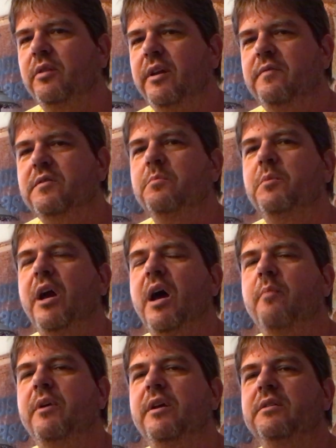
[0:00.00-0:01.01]
leave some
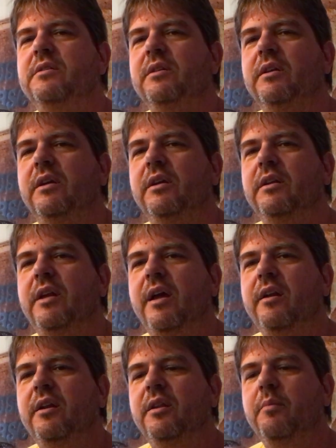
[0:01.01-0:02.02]
comments
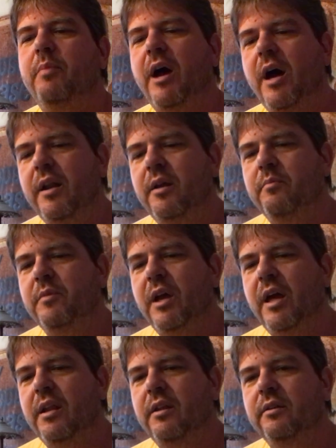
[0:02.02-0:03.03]
down in the bottom.
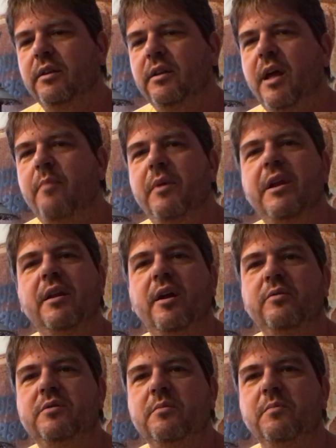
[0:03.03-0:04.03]
Kind of let me
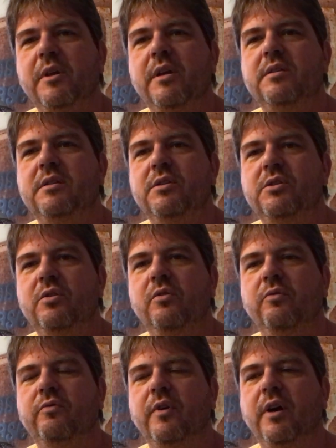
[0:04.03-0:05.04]
know some things that
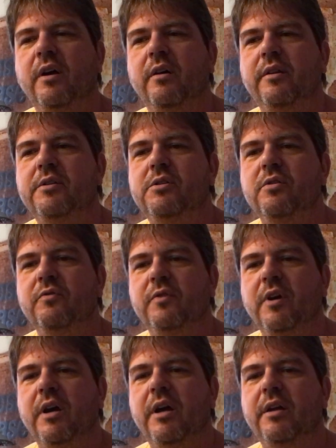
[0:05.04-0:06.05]
you've
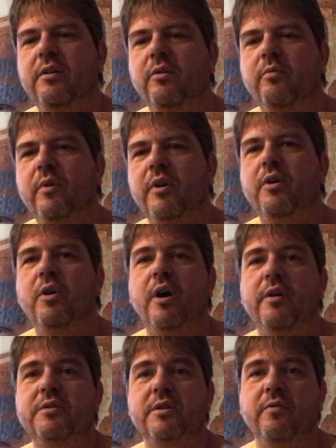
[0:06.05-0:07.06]
done or run
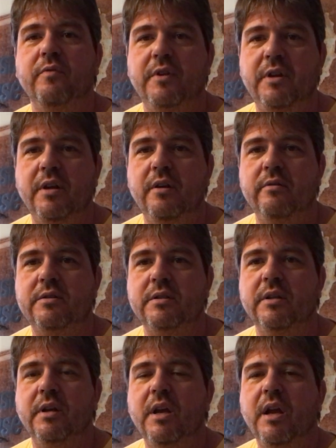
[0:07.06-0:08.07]
across over the years
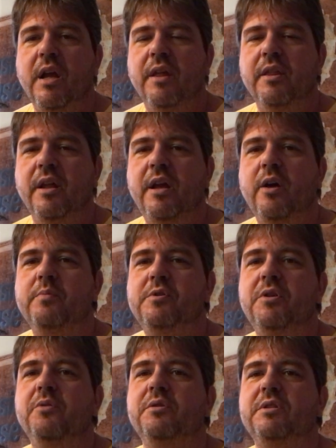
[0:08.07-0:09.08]
that helps
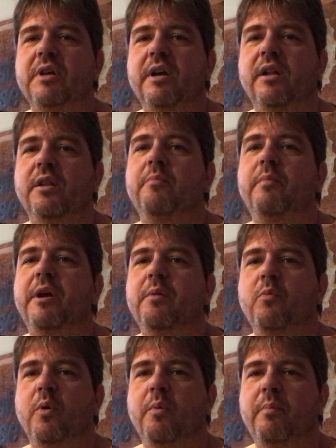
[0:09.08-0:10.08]
you sell and make
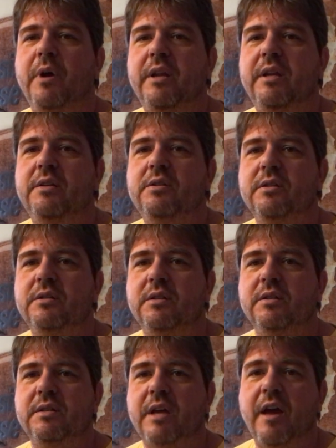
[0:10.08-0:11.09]
more money. Just
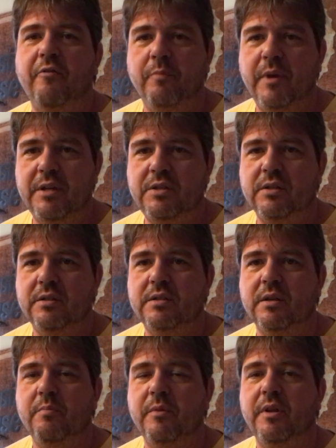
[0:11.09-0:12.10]
as I've mentioned,
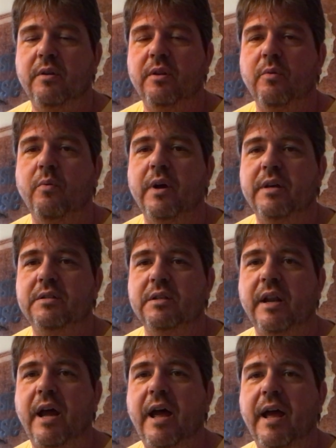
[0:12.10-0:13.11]
some of the ways
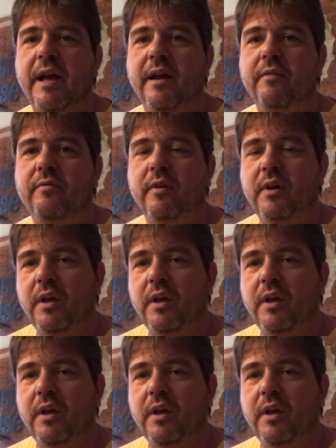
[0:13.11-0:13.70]
that I have.